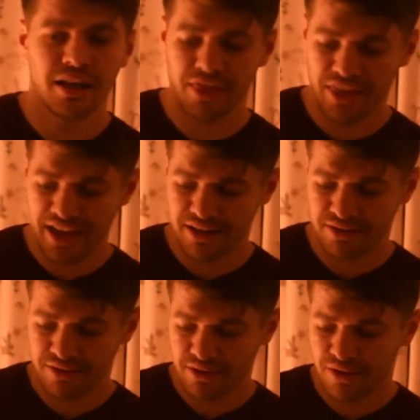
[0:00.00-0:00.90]
then
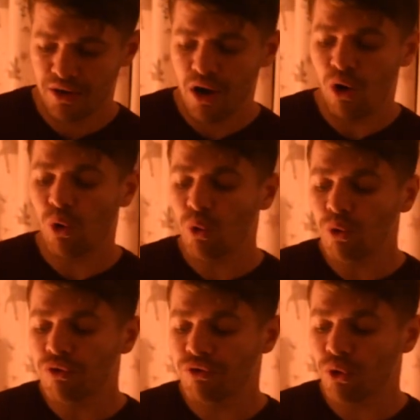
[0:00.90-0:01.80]

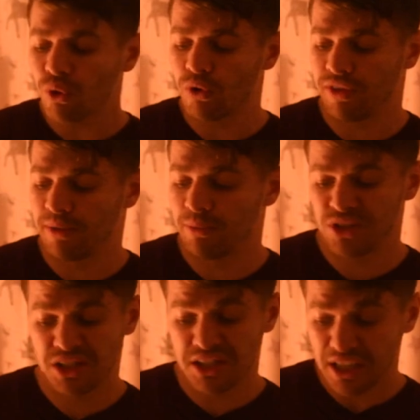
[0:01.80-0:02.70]
all four of them would
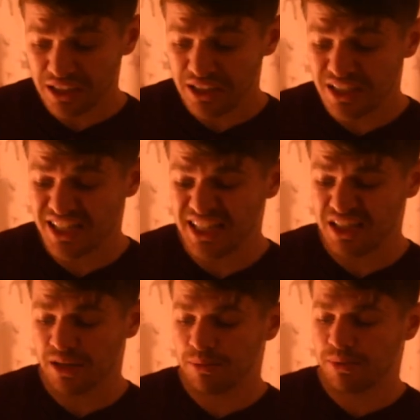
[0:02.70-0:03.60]
suddenly sit
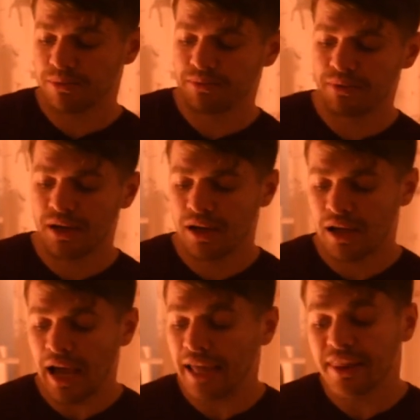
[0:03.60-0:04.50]
up
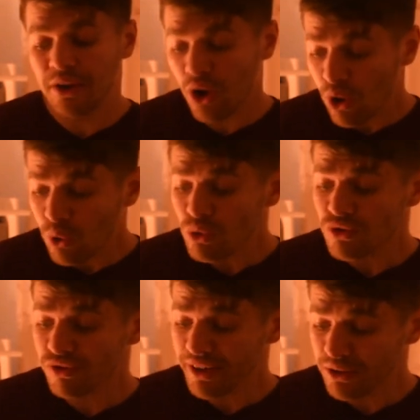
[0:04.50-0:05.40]
and their
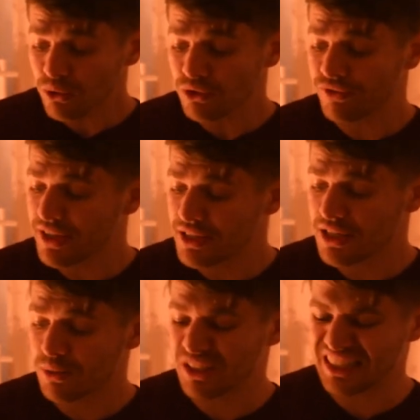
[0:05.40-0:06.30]
old wrinkled
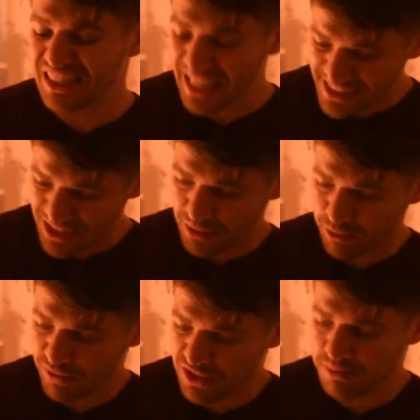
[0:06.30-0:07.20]
faces would light
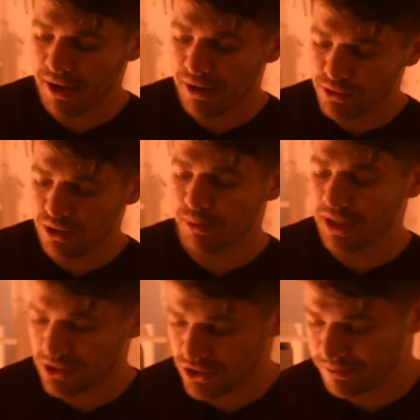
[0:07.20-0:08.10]
up with smiles of
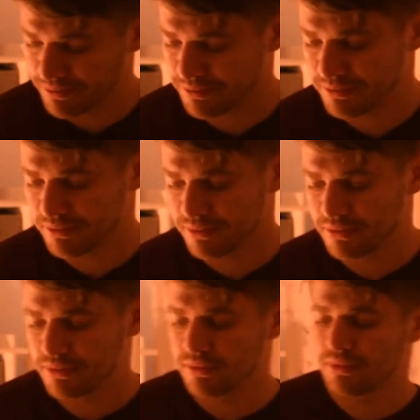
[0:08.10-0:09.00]
pleasure.
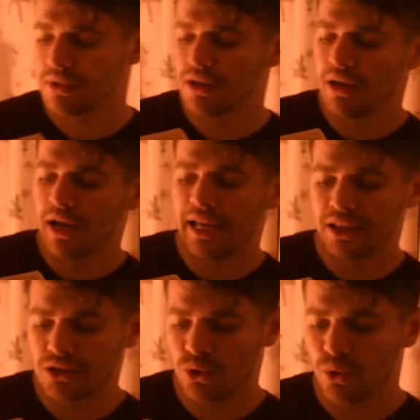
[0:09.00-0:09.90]
And
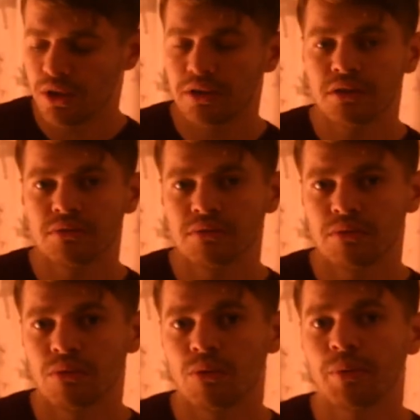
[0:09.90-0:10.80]
the talking
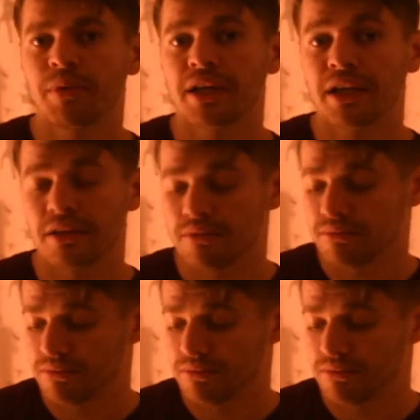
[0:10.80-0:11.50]
would begin.